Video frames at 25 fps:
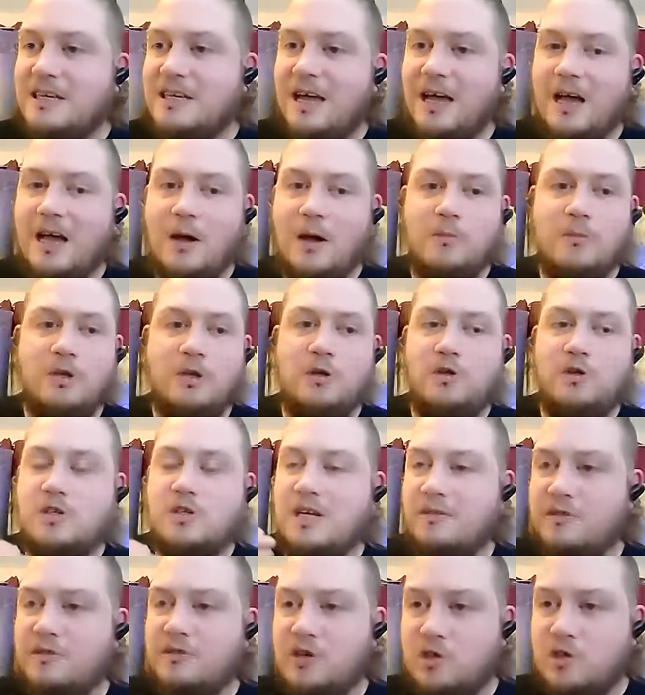um, you
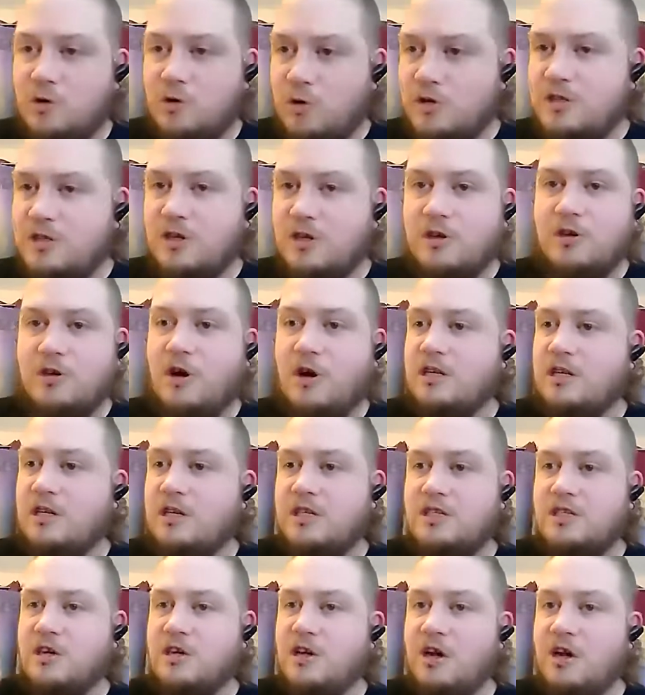just have to trust that god
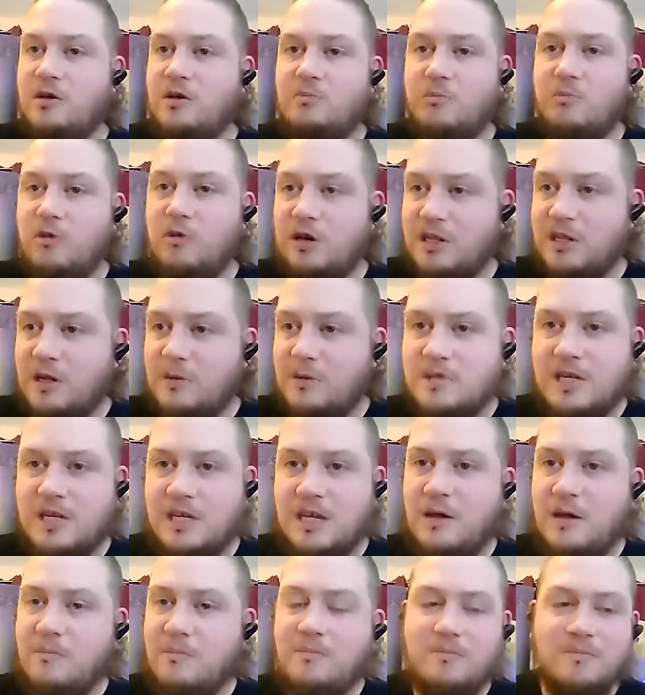is going to bring them
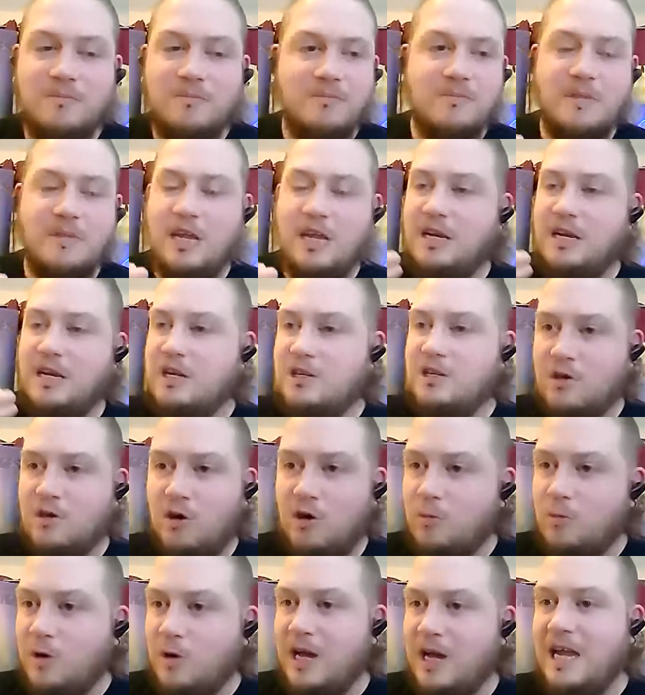to him in his
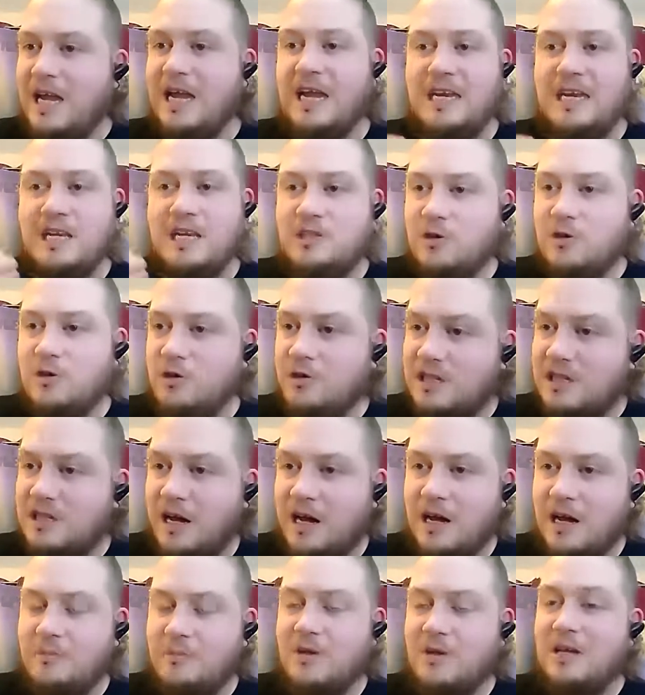own way in his own
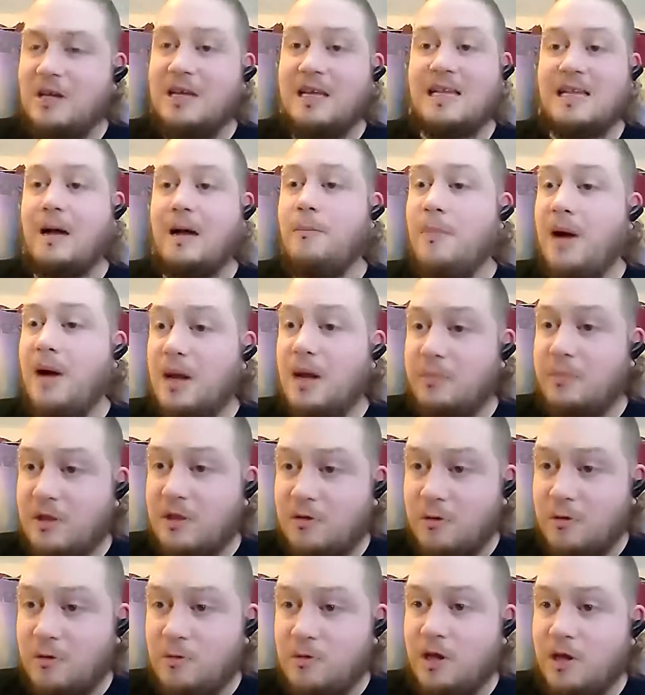time that might
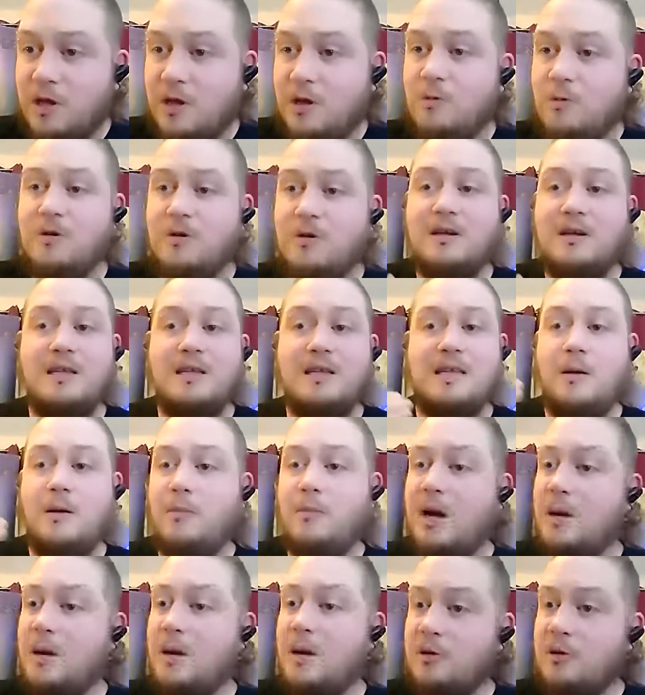be through you
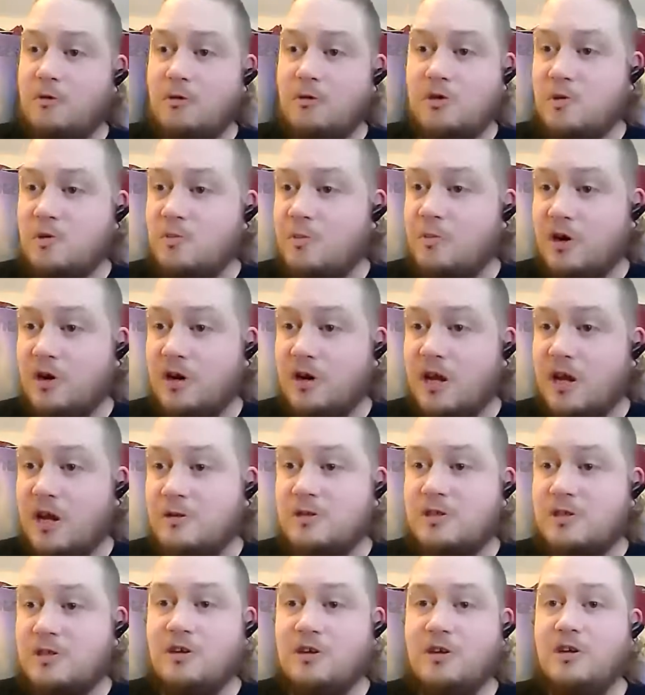that might be through somebody
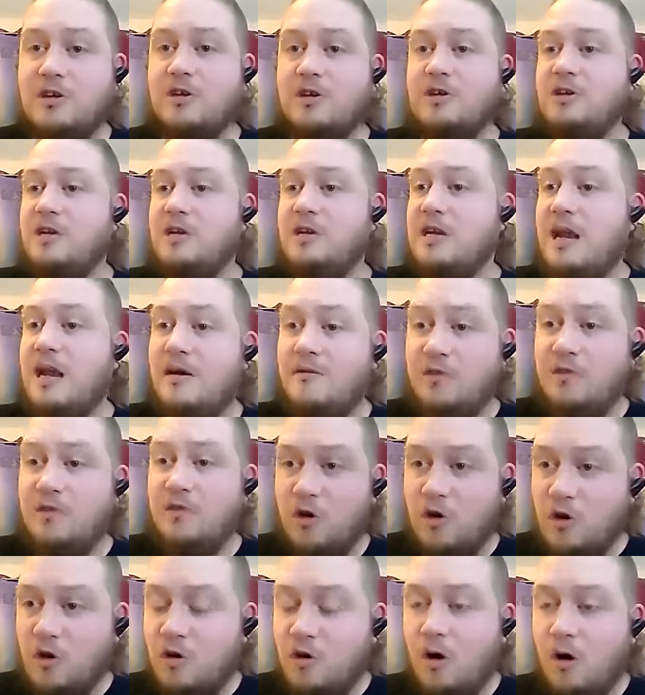else you never
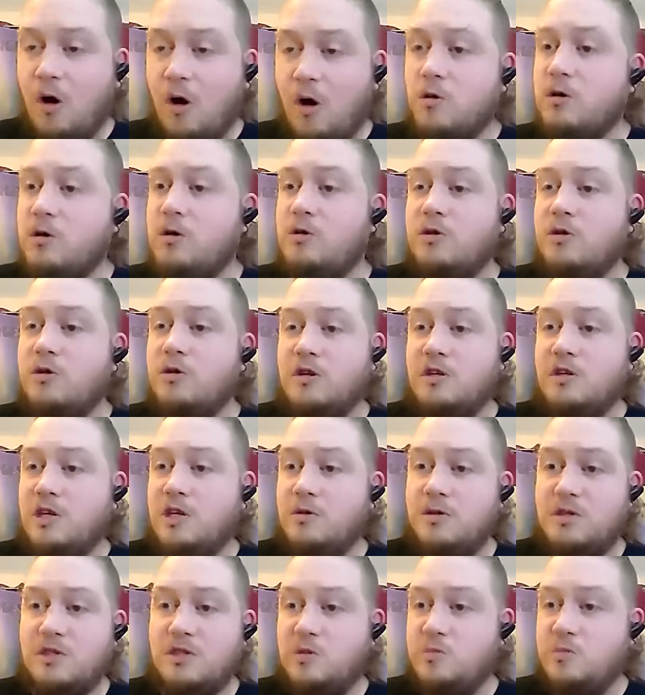know all you can
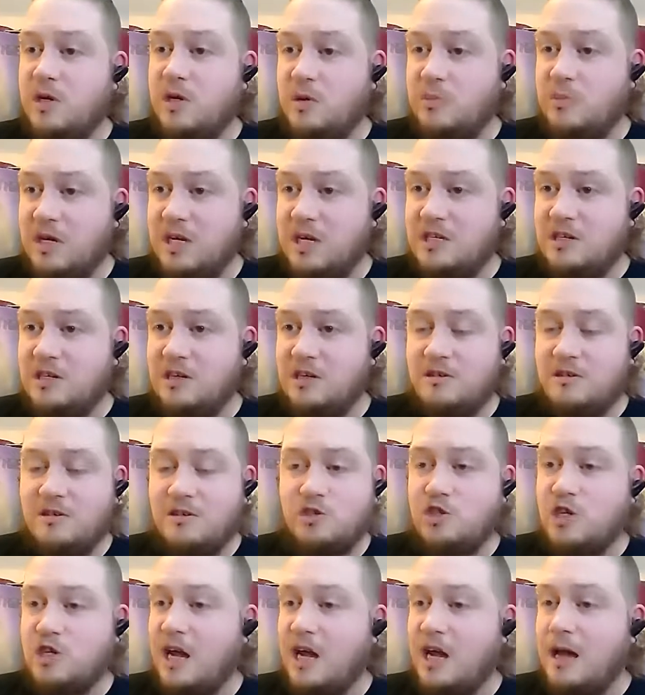do is just be obedient
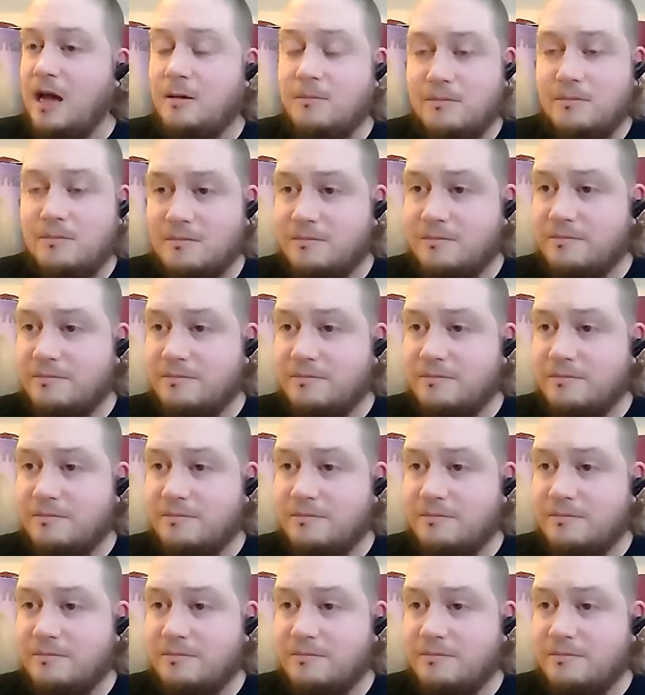and share